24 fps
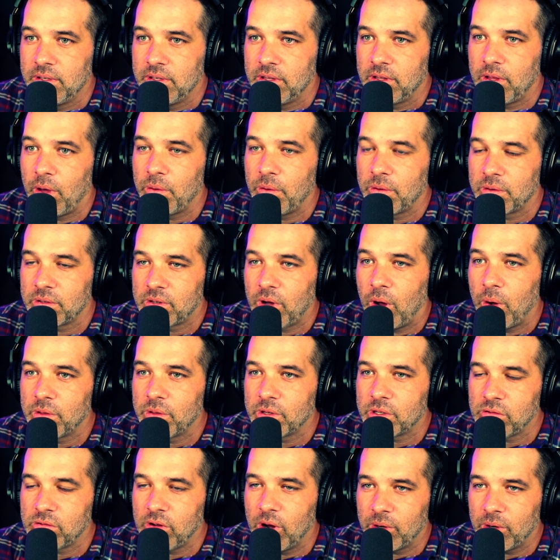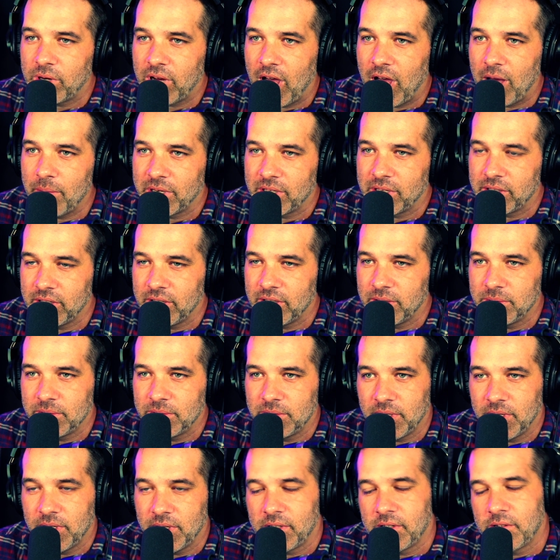a new comedy club. Oh, the Crow Comedy Club. Yeah.
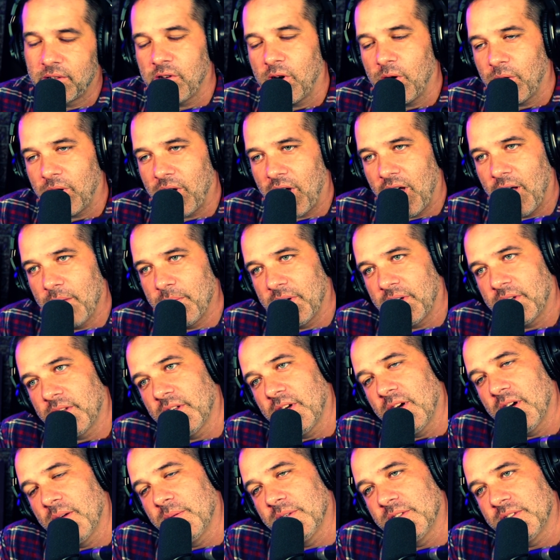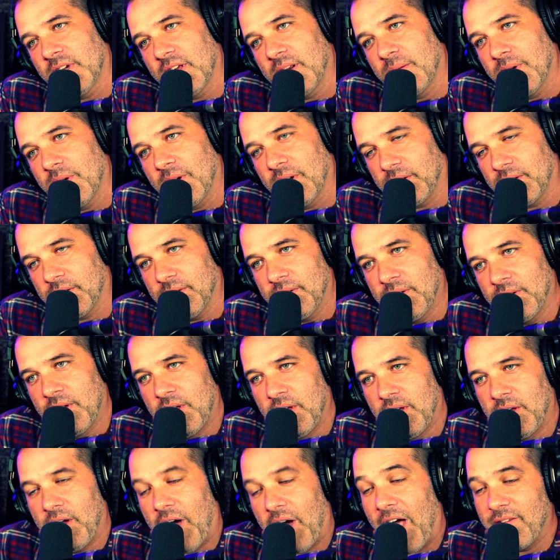Sorry, Crow Comedy Club in Santa Monica.
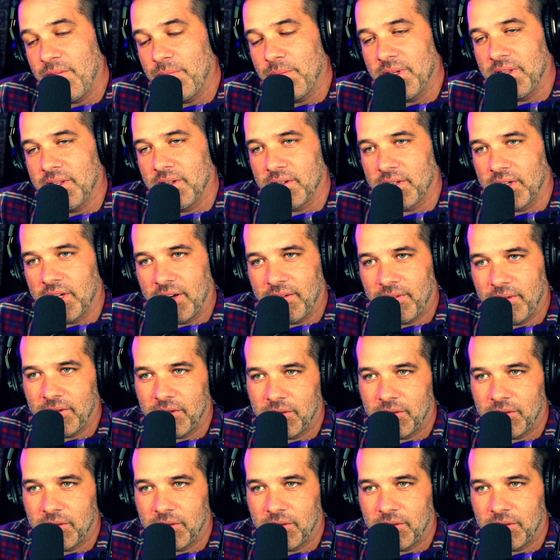I haven't been there yet. I've heard